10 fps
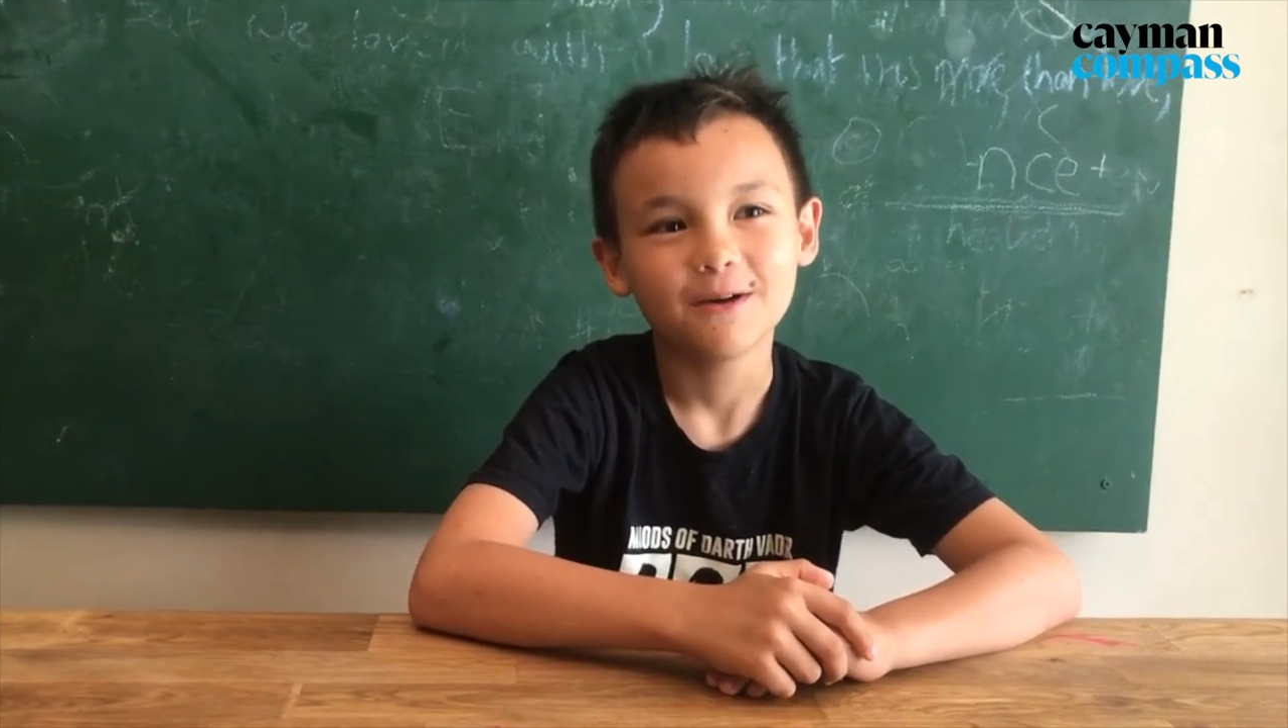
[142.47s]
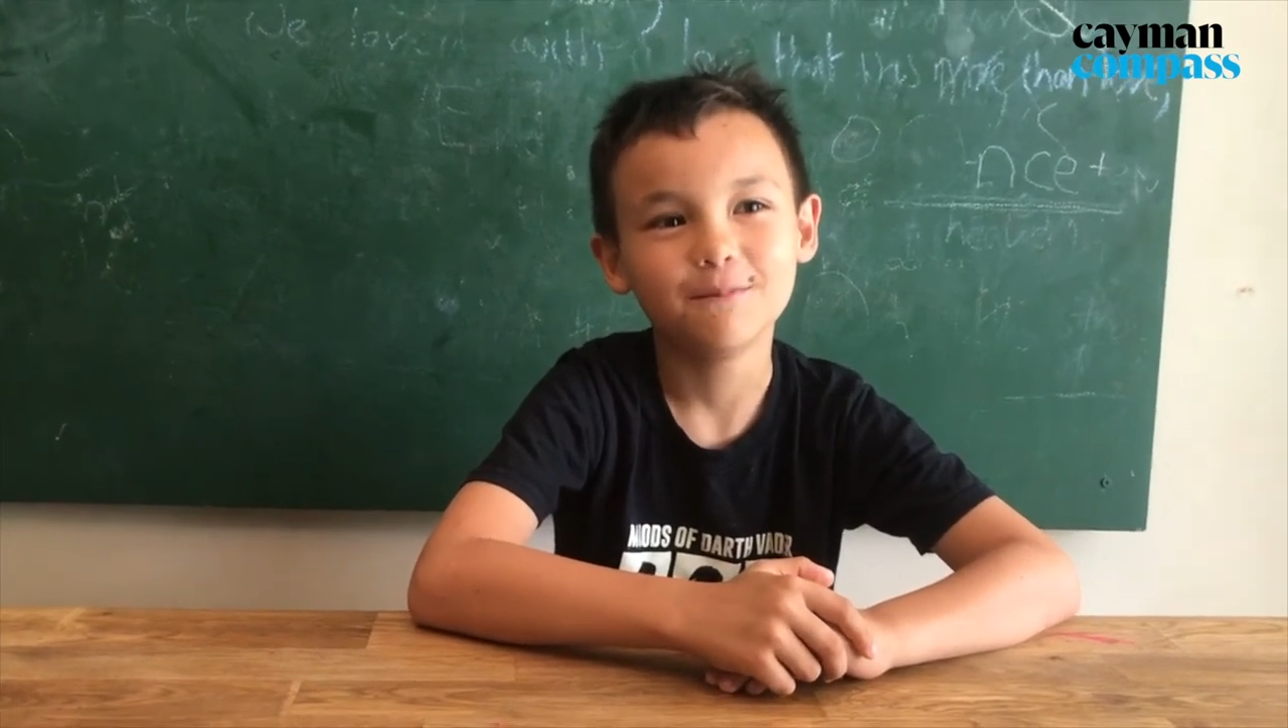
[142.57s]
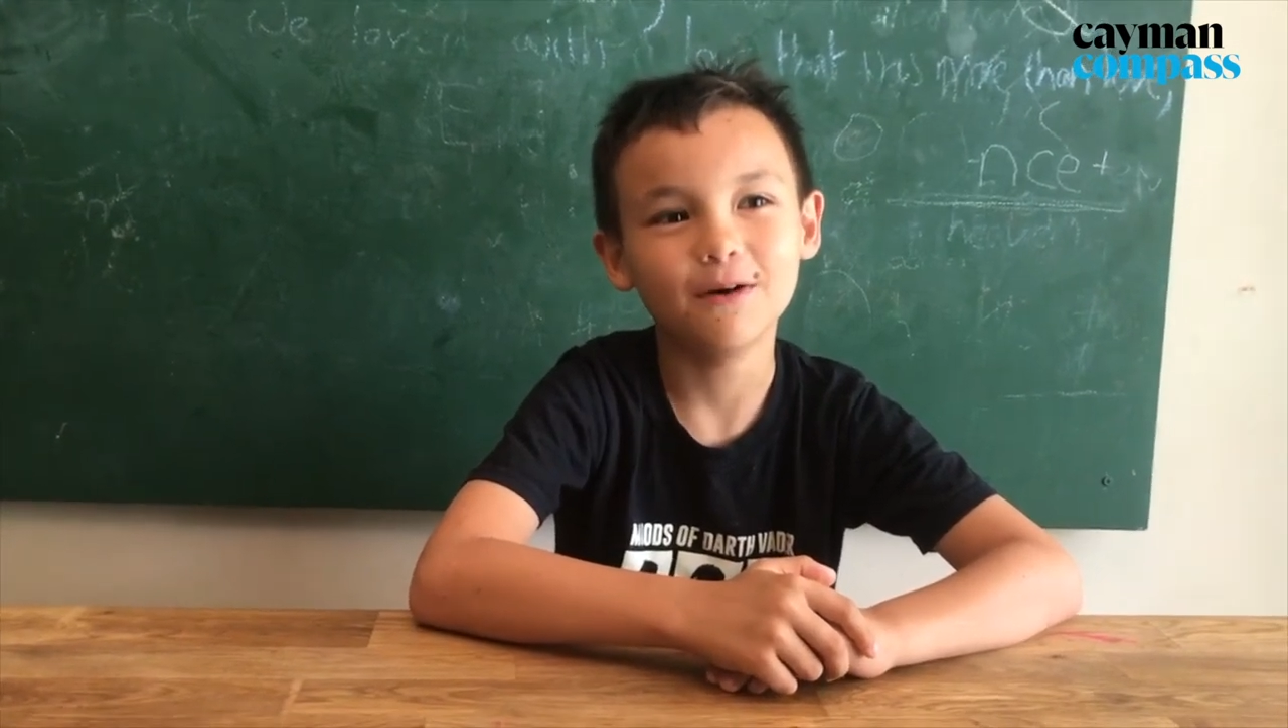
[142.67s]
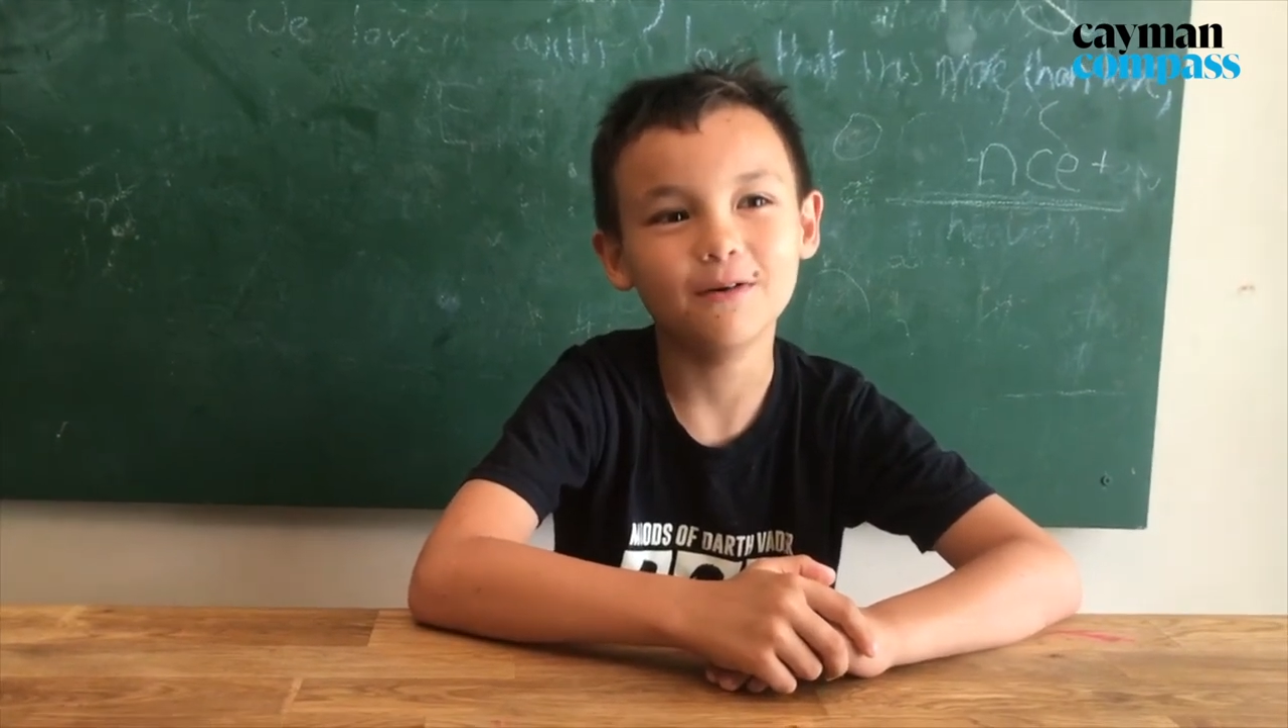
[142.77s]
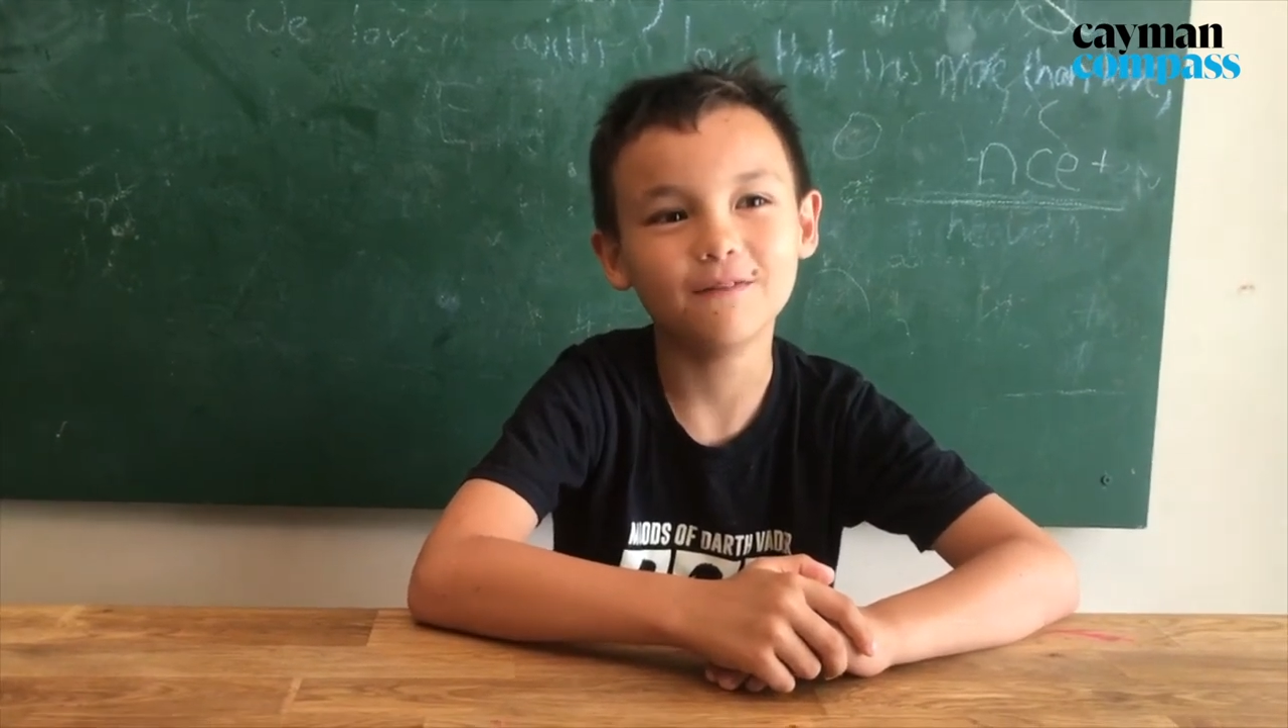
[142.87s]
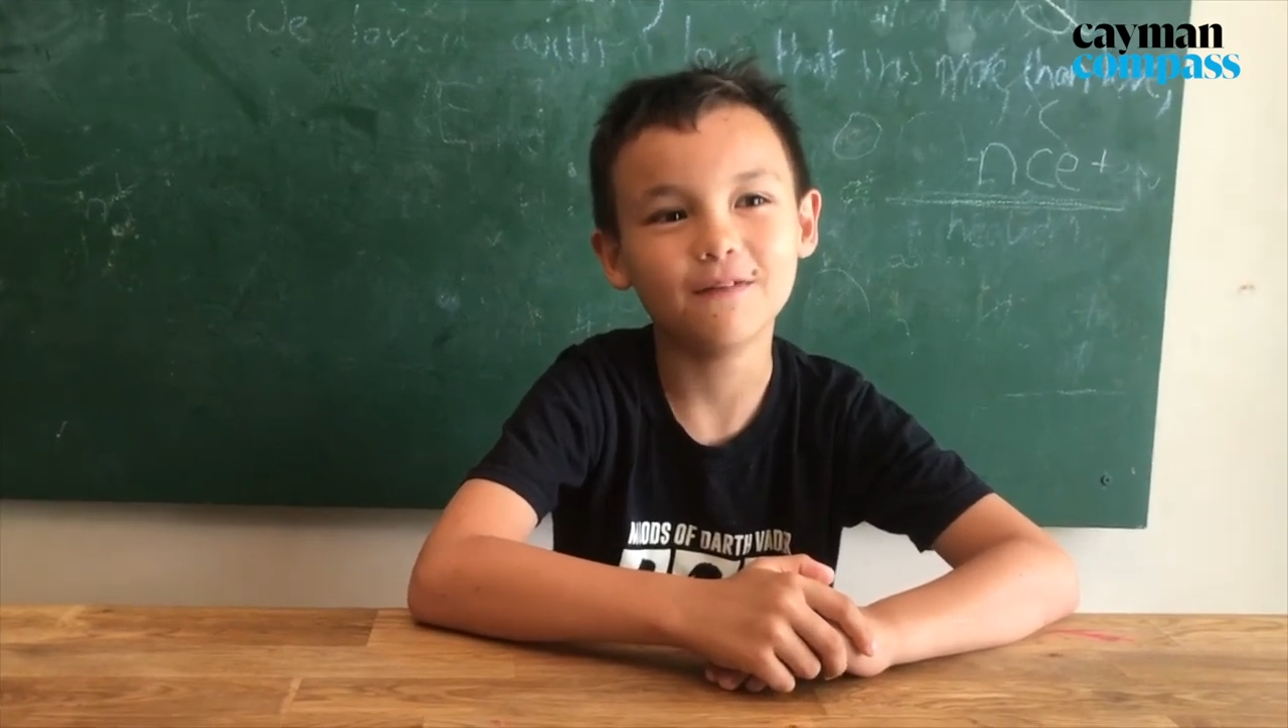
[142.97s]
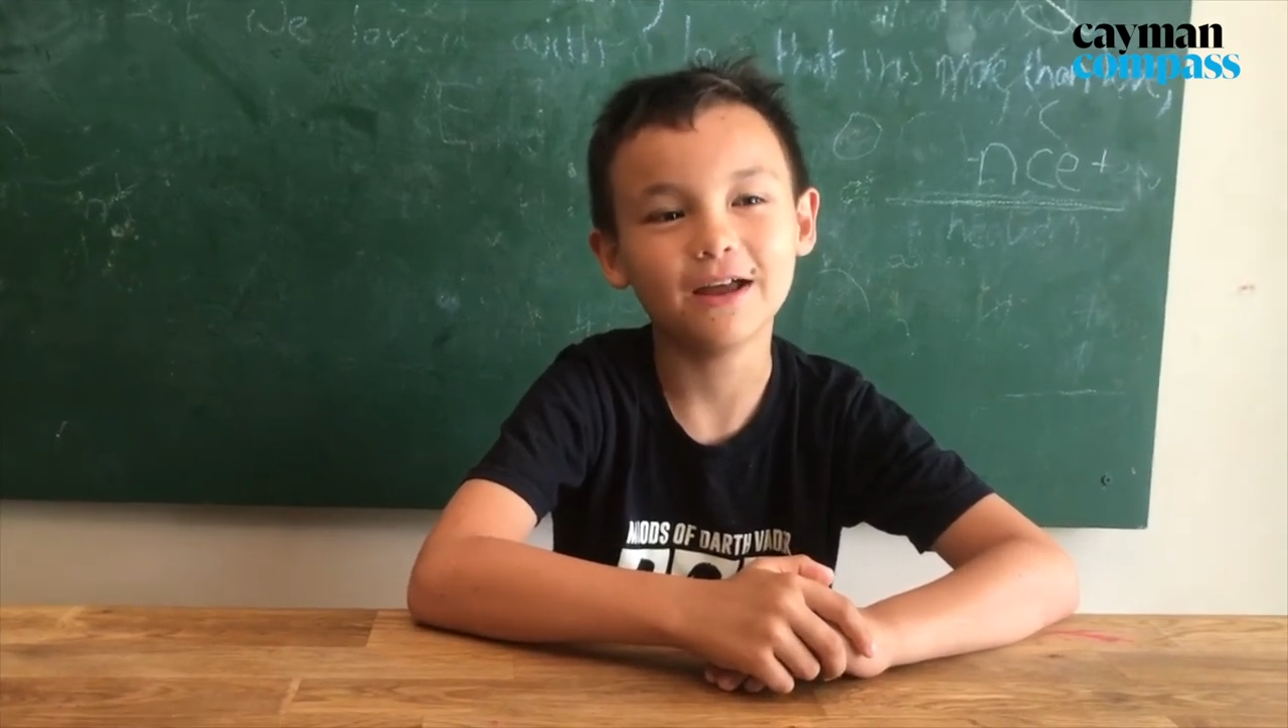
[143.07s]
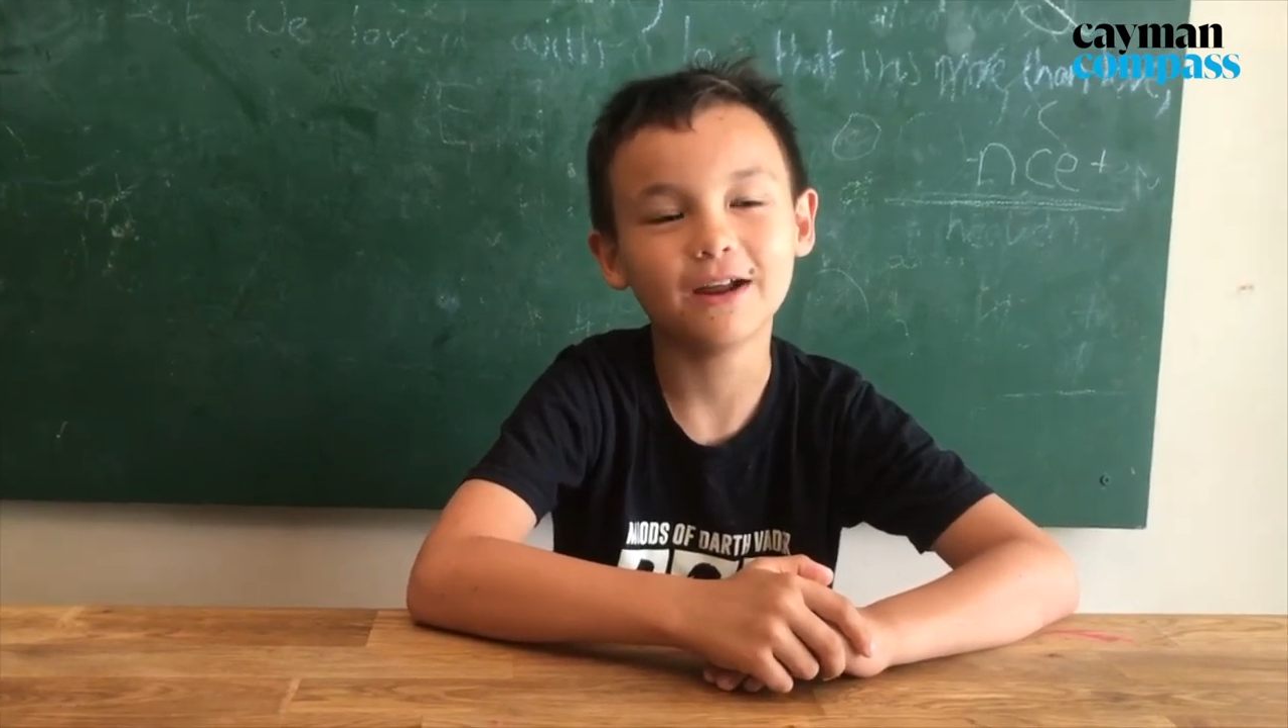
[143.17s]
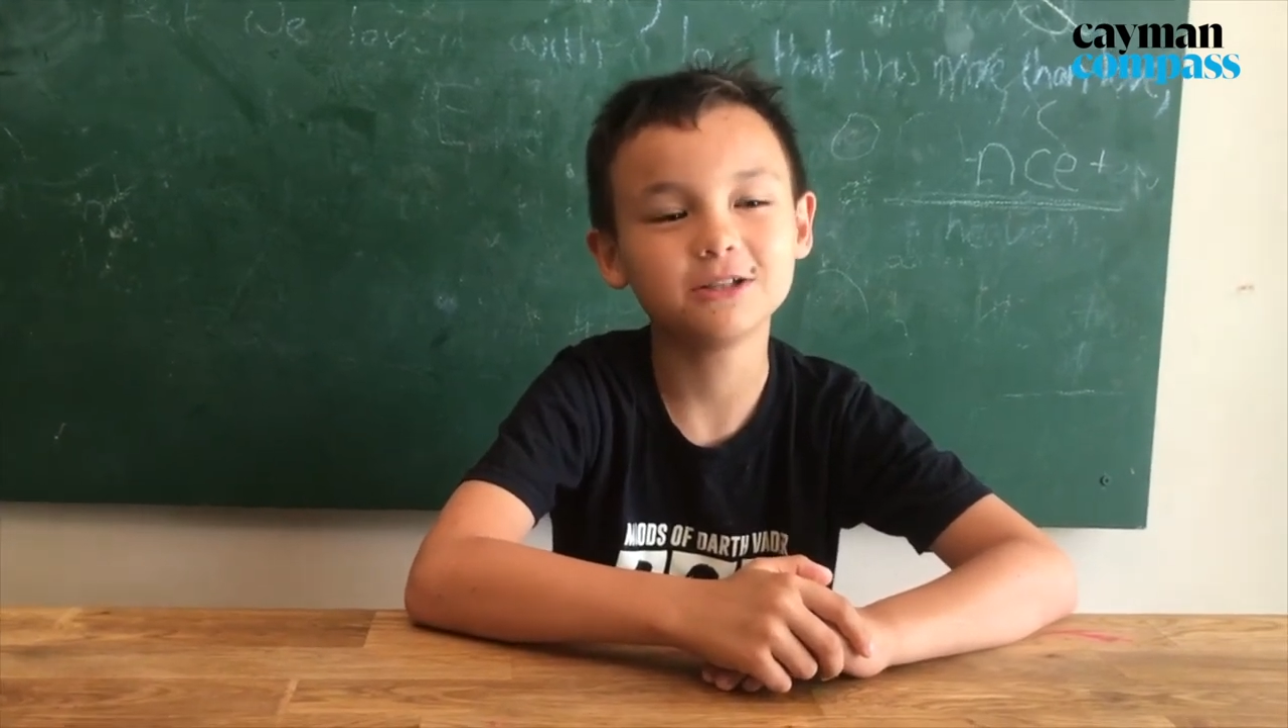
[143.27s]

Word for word: But then I